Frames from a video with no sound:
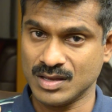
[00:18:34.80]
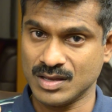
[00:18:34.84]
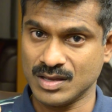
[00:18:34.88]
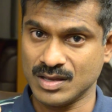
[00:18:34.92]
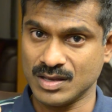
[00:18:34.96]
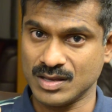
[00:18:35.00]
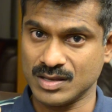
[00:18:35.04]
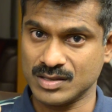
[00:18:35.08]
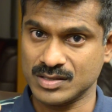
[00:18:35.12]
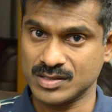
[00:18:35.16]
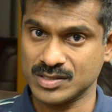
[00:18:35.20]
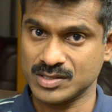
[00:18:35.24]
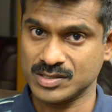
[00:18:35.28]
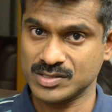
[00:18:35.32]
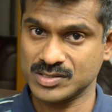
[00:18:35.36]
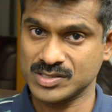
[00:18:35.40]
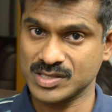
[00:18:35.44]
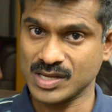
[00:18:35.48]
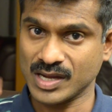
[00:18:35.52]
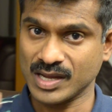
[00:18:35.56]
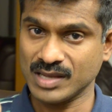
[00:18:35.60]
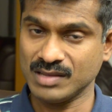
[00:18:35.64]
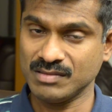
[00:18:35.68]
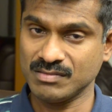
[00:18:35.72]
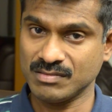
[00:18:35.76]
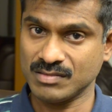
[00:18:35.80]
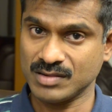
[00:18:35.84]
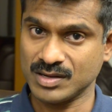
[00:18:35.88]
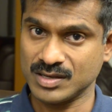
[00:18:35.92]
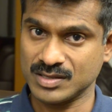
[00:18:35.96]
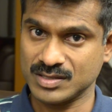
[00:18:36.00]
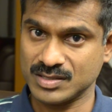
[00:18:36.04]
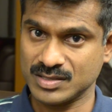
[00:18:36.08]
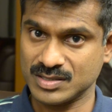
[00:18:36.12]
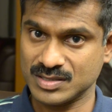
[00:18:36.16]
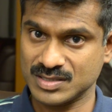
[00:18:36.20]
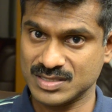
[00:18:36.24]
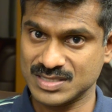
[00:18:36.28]
a Shaiva
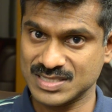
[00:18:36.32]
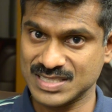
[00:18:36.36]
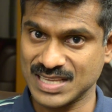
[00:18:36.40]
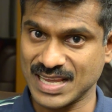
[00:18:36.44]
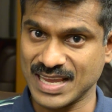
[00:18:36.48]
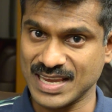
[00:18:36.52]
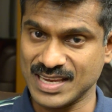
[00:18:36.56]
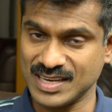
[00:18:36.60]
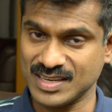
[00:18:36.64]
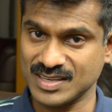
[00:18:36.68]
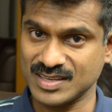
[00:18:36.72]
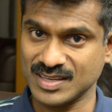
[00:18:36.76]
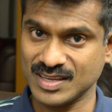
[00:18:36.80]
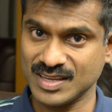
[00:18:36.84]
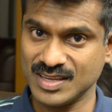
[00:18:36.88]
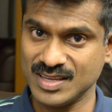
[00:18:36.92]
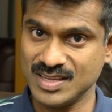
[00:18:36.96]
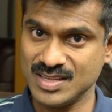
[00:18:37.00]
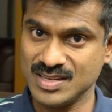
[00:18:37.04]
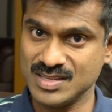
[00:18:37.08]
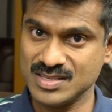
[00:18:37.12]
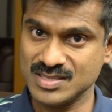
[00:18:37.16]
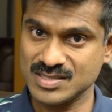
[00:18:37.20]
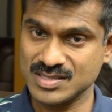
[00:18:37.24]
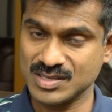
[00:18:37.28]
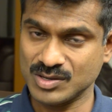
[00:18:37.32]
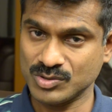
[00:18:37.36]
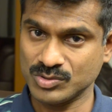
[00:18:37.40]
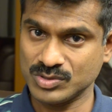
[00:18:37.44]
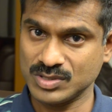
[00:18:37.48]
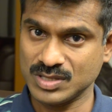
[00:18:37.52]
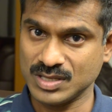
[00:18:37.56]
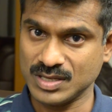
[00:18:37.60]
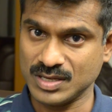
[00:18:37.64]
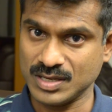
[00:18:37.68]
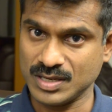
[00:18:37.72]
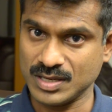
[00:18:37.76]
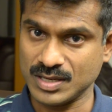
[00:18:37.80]
saint in South
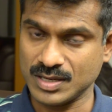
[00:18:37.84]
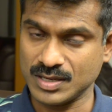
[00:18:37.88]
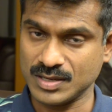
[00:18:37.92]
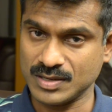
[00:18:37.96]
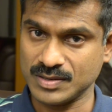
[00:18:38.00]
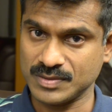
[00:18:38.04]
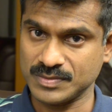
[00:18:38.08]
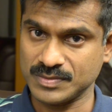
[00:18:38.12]
India